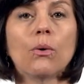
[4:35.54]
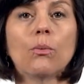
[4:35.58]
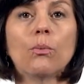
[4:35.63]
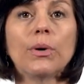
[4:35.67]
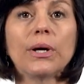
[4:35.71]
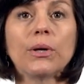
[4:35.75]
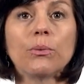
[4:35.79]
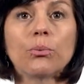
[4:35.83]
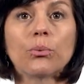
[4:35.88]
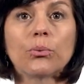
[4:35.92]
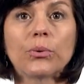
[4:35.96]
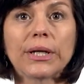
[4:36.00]

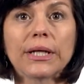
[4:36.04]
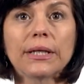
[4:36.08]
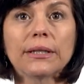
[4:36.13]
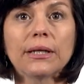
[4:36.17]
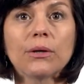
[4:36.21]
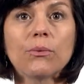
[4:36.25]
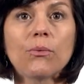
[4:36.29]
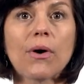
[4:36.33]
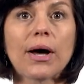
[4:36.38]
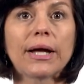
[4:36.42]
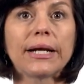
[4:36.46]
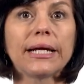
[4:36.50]
We really
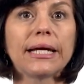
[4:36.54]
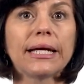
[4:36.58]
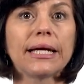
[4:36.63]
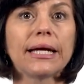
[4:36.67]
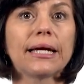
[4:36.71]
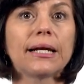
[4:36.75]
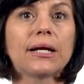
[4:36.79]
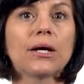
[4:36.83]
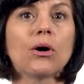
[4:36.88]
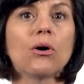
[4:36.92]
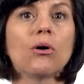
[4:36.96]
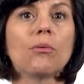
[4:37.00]
want to
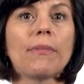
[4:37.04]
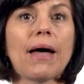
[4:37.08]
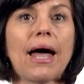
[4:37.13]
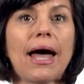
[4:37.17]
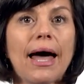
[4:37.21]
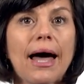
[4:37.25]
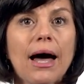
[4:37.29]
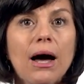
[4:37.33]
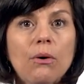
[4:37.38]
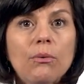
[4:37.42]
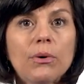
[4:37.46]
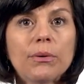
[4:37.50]
hit home
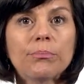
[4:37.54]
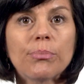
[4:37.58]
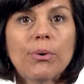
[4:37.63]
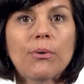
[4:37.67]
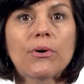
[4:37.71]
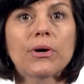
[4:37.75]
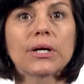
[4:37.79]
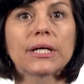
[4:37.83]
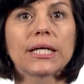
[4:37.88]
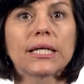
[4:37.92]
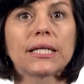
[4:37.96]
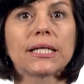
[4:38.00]
how
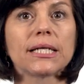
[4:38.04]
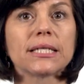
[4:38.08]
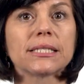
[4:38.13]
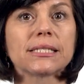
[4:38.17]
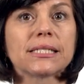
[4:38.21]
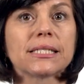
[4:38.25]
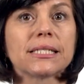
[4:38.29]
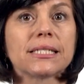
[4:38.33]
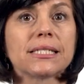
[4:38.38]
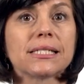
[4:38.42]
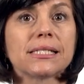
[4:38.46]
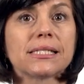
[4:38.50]
important it is
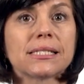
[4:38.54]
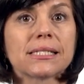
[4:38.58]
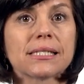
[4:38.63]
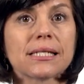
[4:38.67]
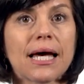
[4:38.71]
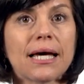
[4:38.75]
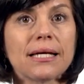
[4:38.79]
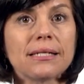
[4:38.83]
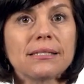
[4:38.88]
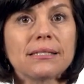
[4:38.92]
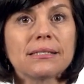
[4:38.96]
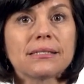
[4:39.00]
to
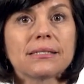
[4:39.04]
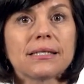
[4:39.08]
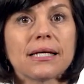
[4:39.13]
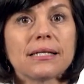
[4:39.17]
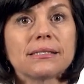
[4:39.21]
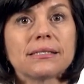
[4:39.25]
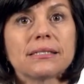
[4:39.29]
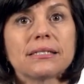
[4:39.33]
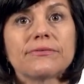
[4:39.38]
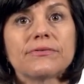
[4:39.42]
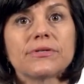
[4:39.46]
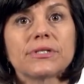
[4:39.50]
discuss
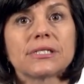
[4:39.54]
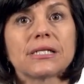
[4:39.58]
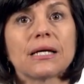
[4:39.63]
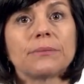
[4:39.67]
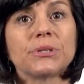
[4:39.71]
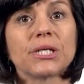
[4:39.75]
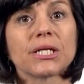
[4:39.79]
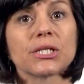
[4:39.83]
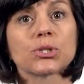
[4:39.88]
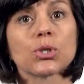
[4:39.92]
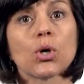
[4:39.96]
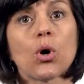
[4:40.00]
sensitive
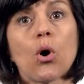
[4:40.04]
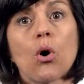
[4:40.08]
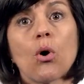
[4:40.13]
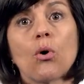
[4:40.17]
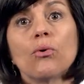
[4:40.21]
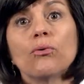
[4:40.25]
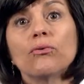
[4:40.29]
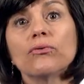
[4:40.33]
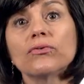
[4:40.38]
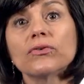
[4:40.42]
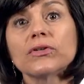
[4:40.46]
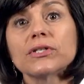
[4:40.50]
subjects
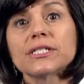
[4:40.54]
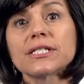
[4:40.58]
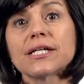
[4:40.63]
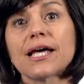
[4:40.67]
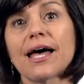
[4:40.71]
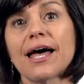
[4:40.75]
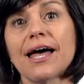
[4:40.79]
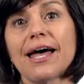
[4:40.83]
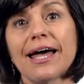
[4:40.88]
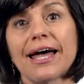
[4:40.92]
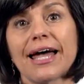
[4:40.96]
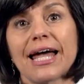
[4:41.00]
over
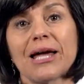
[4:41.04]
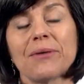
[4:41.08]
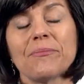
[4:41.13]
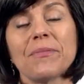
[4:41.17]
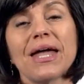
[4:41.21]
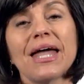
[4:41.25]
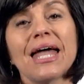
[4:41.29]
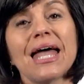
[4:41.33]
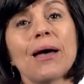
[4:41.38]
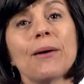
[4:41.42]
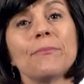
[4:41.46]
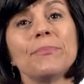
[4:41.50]
time,
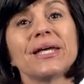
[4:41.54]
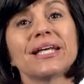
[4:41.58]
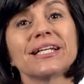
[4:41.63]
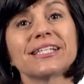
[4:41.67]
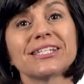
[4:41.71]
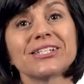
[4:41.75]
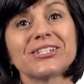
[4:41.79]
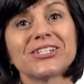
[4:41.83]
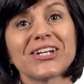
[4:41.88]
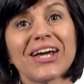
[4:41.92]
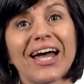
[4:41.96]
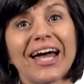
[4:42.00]
because
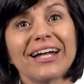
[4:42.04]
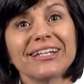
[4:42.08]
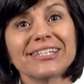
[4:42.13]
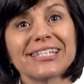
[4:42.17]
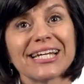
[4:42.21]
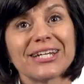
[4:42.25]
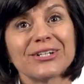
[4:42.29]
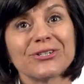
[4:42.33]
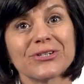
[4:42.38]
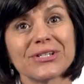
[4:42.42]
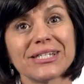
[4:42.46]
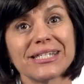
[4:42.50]
a child's
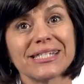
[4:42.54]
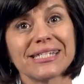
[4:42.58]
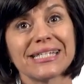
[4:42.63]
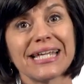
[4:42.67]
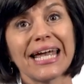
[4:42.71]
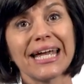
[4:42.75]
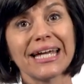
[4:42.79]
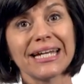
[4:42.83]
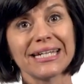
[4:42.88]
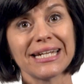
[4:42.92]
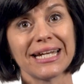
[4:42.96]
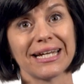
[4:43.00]

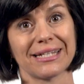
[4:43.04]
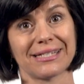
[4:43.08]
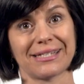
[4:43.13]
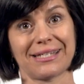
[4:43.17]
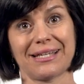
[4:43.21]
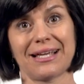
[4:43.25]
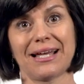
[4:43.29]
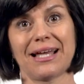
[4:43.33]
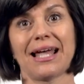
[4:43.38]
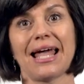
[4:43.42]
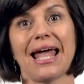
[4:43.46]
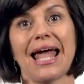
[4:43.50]
understandings
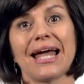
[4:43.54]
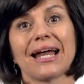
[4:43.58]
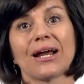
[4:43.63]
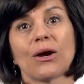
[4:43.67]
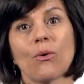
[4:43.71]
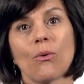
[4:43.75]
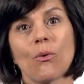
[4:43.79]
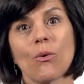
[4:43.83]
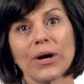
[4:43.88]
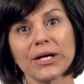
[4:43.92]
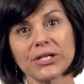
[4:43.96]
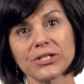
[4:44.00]
and
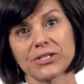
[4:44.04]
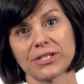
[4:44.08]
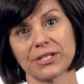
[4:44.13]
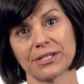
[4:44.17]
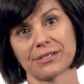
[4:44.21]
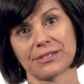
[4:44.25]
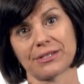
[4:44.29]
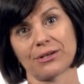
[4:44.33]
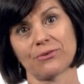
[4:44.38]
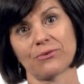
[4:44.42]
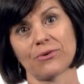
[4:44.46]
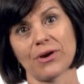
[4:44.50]

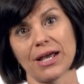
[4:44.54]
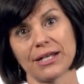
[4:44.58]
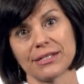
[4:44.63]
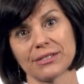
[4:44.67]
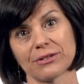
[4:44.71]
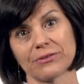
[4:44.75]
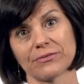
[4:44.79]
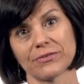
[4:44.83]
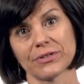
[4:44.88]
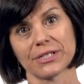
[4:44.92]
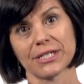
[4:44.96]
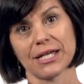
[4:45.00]
questions arise
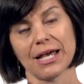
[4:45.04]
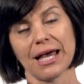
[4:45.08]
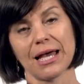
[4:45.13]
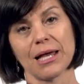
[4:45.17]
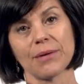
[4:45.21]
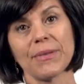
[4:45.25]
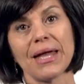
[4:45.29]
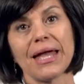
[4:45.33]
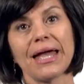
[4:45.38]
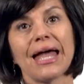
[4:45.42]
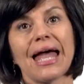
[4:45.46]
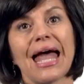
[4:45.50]
over
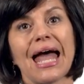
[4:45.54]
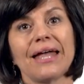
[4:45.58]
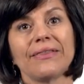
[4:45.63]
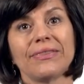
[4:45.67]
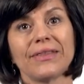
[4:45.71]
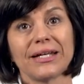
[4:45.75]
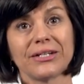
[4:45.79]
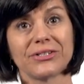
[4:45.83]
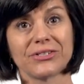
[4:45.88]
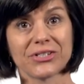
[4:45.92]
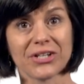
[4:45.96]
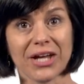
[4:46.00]
time and
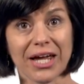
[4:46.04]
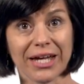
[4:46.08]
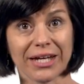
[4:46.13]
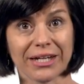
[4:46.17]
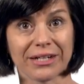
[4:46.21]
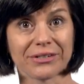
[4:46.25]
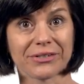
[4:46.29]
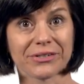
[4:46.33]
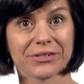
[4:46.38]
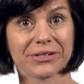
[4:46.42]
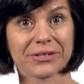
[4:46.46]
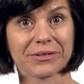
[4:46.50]
they
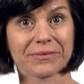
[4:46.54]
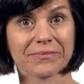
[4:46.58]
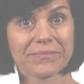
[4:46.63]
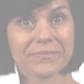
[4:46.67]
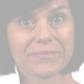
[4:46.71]
change.